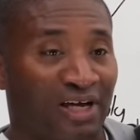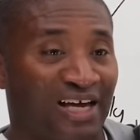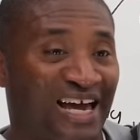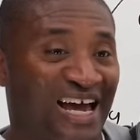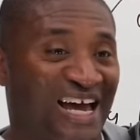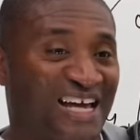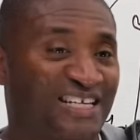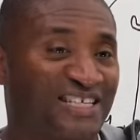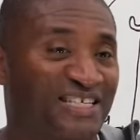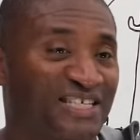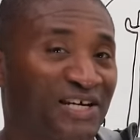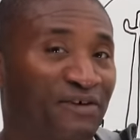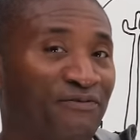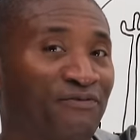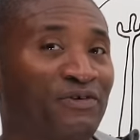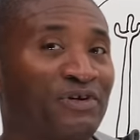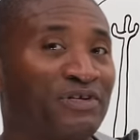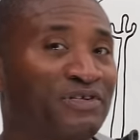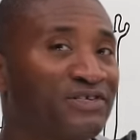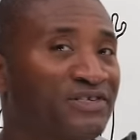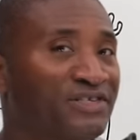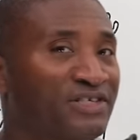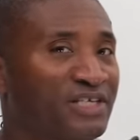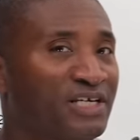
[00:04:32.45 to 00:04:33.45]
at
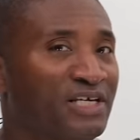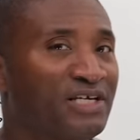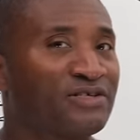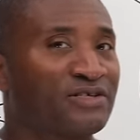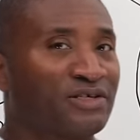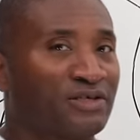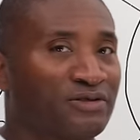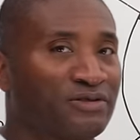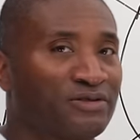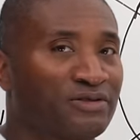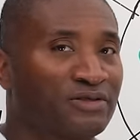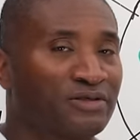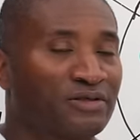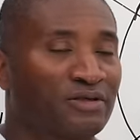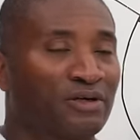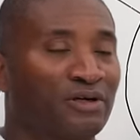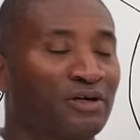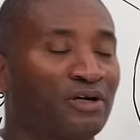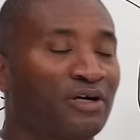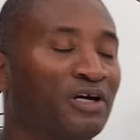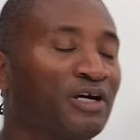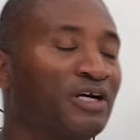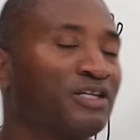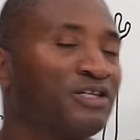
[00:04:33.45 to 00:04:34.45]
different seasons,
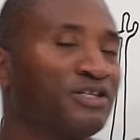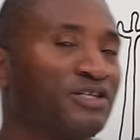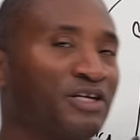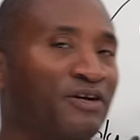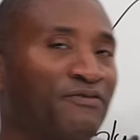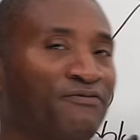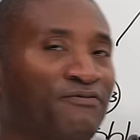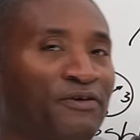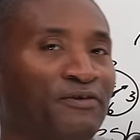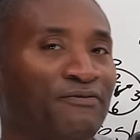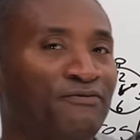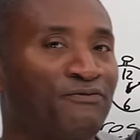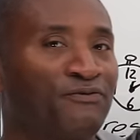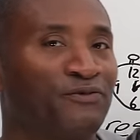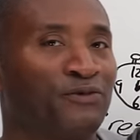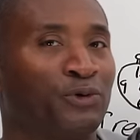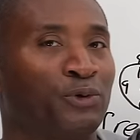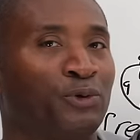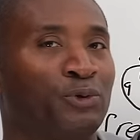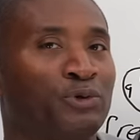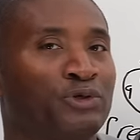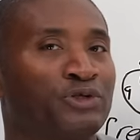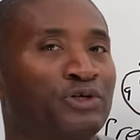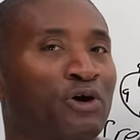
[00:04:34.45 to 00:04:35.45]
different
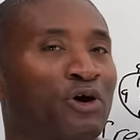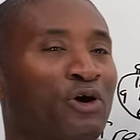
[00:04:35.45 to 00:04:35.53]
foods